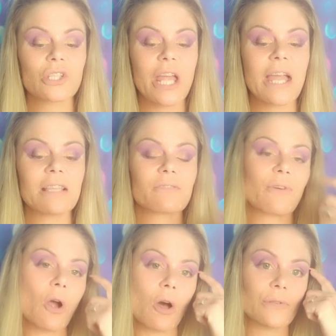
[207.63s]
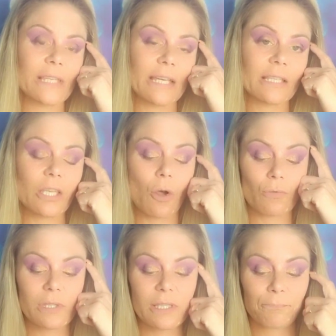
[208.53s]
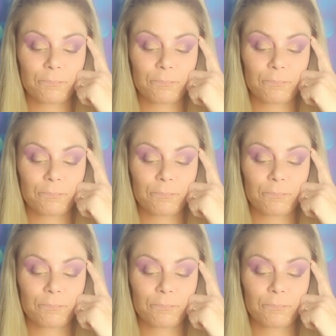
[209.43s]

shades for all skin tones.